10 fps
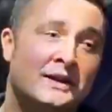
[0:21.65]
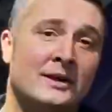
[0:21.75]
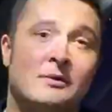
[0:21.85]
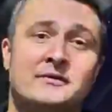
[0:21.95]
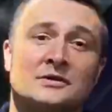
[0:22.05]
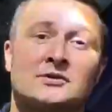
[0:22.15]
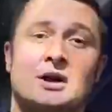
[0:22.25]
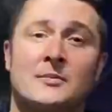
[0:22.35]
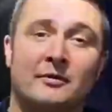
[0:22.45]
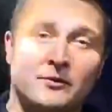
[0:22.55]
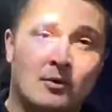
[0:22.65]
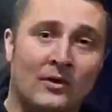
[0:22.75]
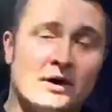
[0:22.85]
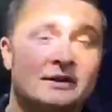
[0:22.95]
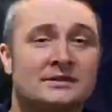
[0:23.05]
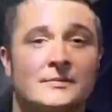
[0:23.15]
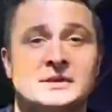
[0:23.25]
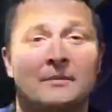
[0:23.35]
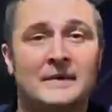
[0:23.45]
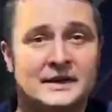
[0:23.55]
that we've described before and some of
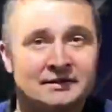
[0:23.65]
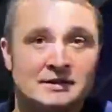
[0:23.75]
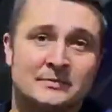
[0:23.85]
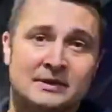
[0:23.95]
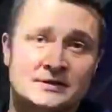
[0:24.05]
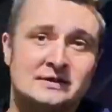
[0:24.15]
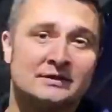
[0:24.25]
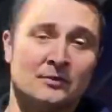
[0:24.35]
the amazing species